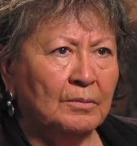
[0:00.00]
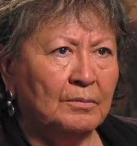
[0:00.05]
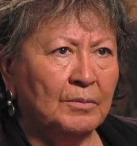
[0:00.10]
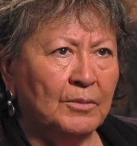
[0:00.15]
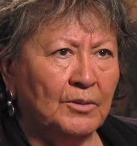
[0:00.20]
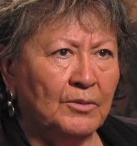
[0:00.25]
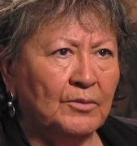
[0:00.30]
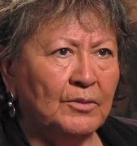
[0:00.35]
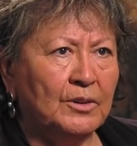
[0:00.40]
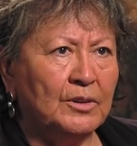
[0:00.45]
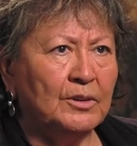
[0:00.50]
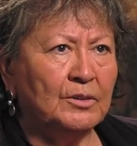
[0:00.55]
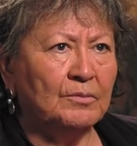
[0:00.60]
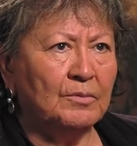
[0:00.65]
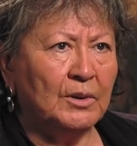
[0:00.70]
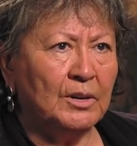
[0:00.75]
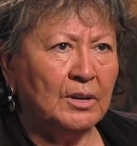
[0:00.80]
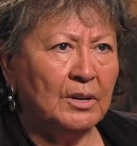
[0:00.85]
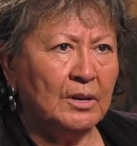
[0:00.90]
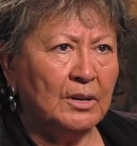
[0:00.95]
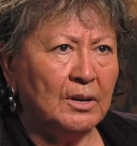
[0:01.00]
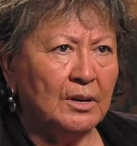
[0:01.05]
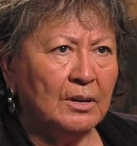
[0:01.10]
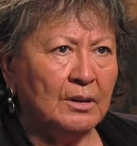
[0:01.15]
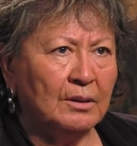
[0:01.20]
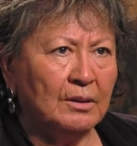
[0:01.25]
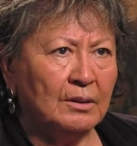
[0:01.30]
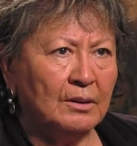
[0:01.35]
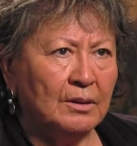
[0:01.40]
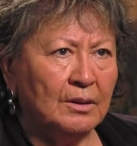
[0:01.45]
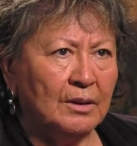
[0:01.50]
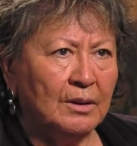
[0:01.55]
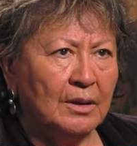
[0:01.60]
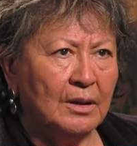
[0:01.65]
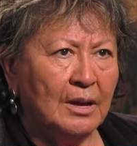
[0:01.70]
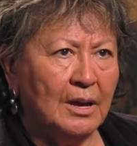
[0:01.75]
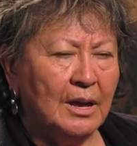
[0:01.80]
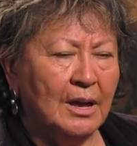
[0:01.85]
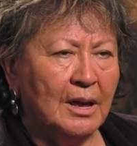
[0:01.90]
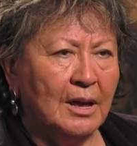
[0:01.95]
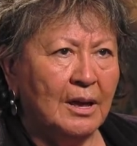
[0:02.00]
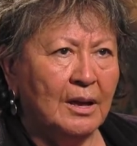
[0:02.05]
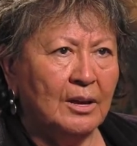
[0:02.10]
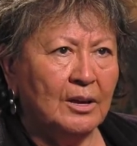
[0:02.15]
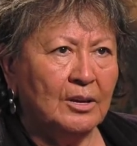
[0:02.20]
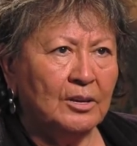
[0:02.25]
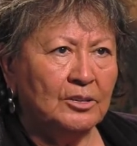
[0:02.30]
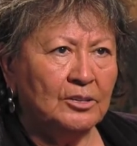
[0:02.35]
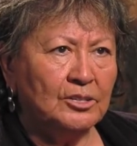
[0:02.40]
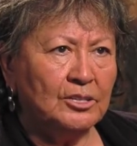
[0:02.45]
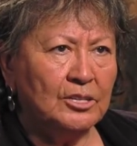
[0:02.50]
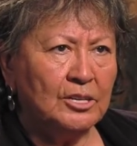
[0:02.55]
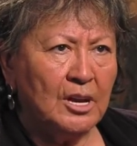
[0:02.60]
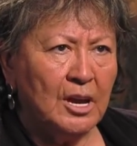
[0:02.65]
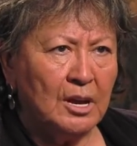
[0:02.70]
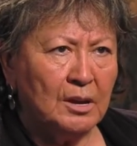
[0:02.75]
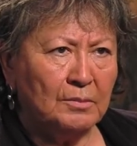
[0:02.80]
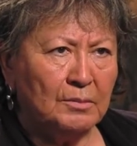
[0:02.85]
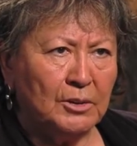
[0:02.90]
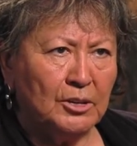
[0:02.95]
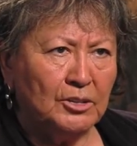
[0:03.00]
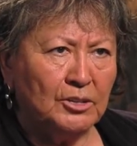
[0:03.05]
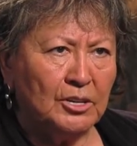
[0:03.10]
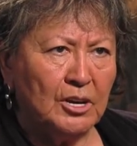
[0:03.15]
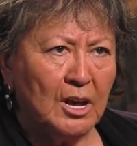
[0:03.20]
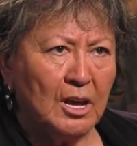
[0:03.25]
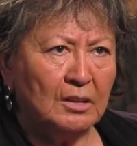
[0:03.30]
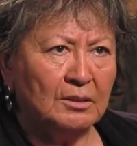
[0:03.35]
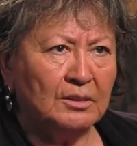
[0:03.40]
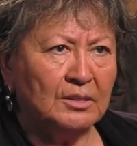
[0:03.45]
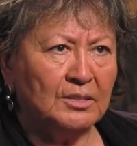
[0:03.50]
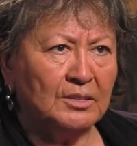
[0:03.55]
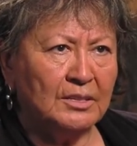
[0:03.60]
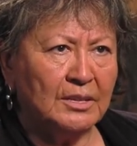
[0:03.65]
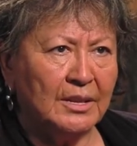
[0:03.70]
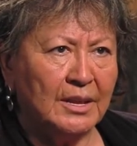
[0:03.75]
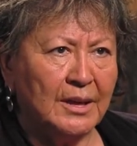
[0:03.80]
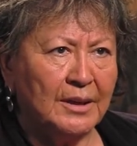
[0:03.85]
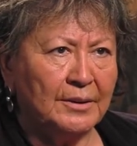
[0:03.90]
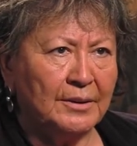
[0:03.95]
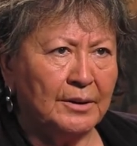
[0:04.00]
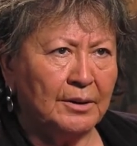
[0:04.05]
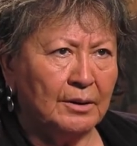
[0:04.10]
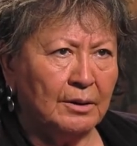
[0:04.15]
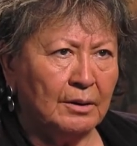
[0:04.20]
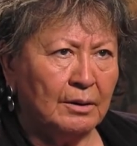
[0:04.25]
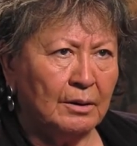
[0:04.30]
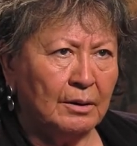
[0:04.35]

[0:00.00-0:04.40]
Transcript: moving to Montana. She came and she had this letter.